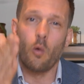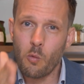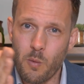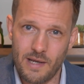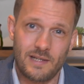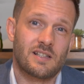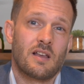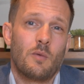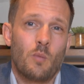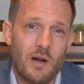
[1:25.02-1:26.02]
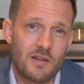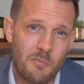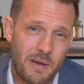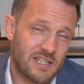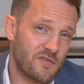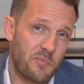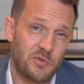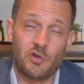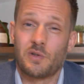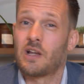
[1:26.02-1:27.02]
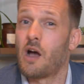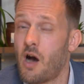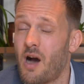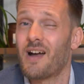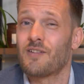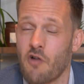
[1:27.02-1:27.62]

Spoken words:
always work the best for producing a high